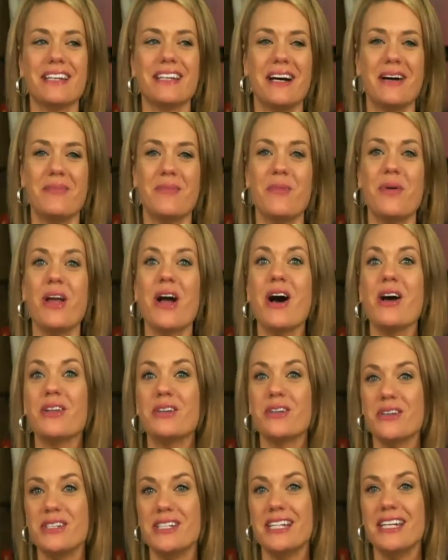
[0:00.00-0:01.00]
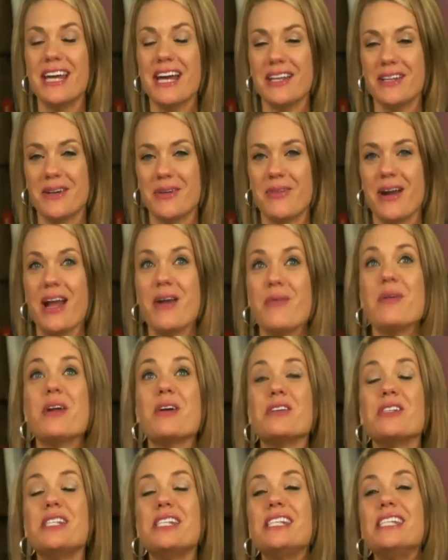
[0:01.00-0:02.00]
um, we all learn together, right? We
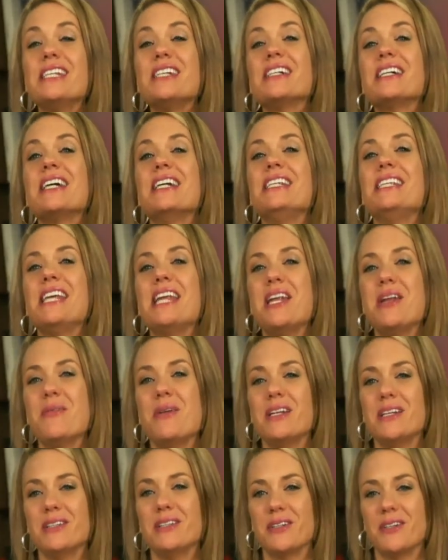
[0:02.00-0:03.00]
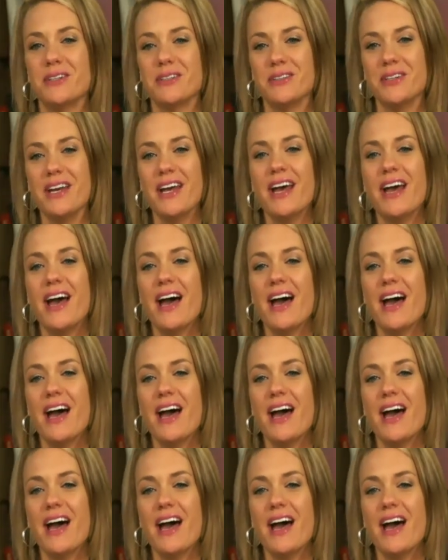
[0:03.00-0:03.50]
are still continuing to learn